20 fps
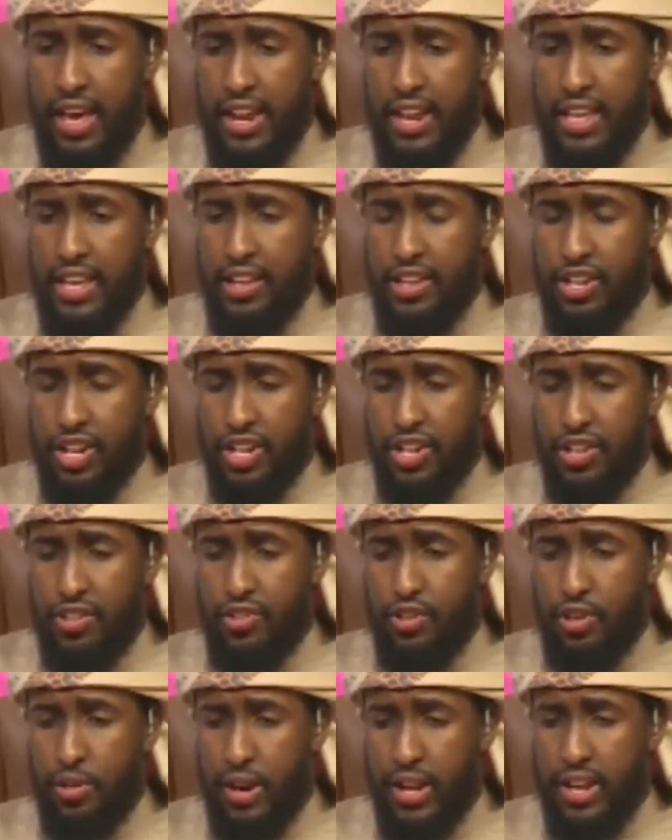and He
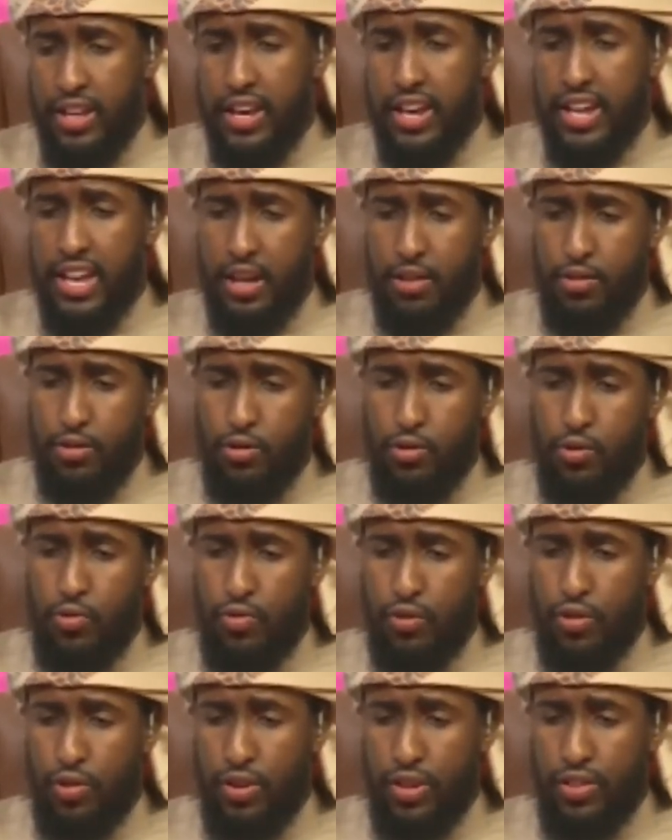judges you, and He accounts
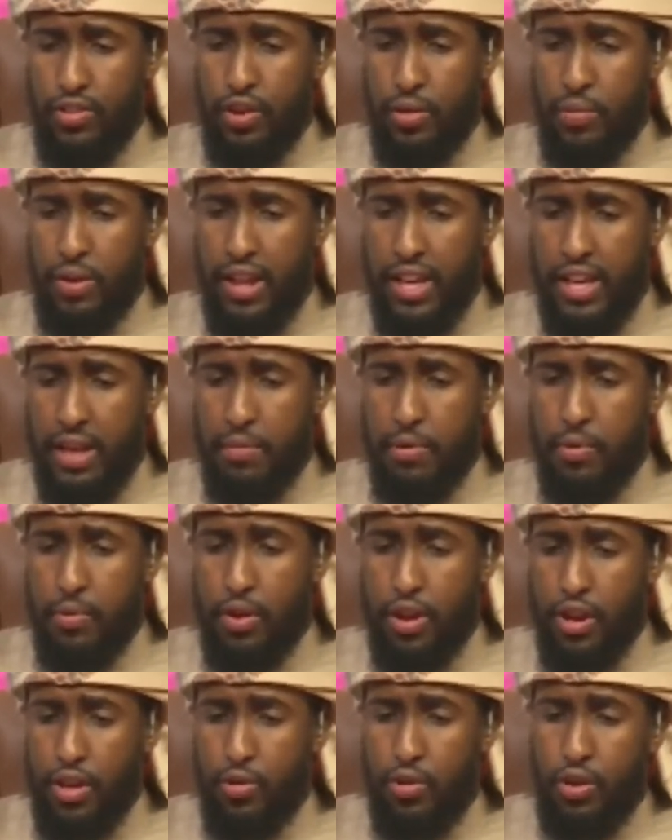you for it, Yawm al-Qiyamah.
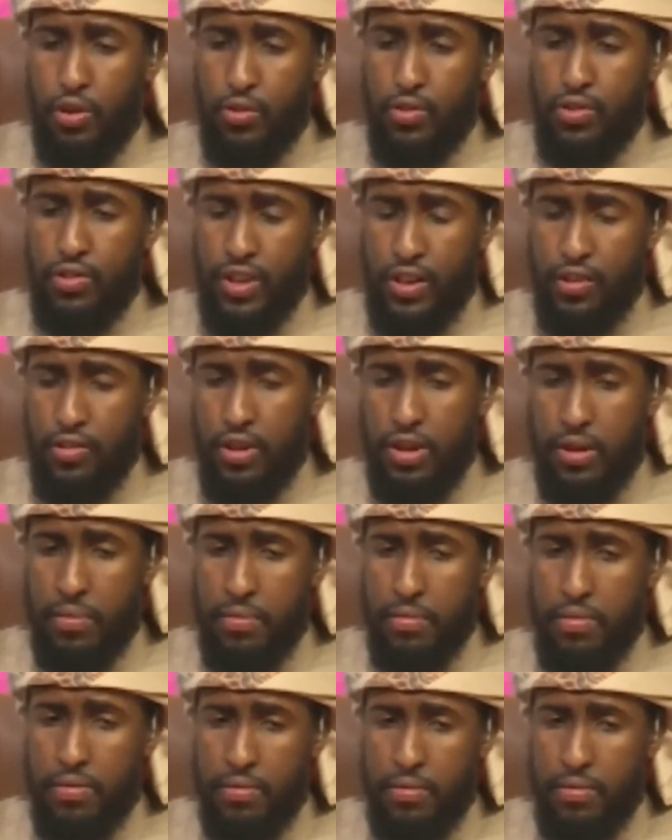What are you going to say to
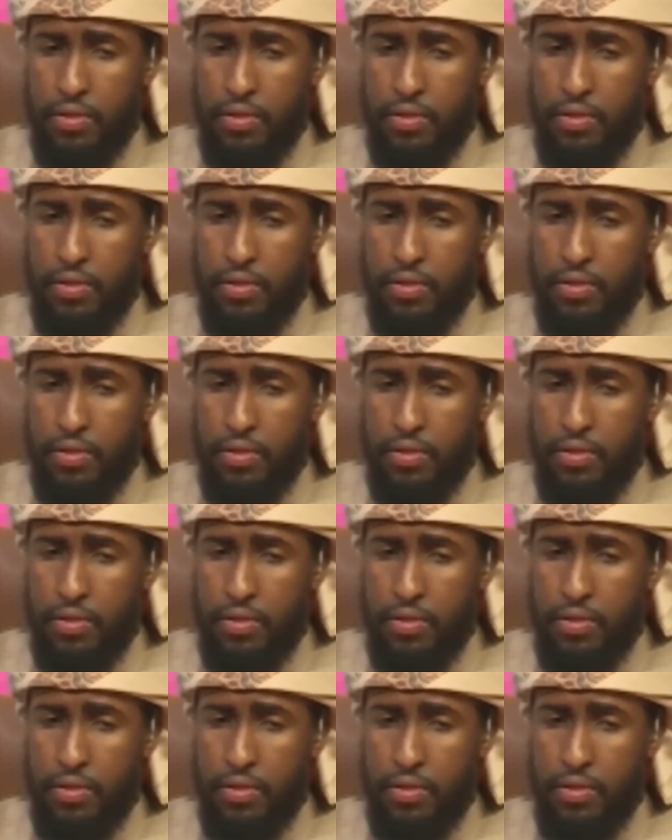Him?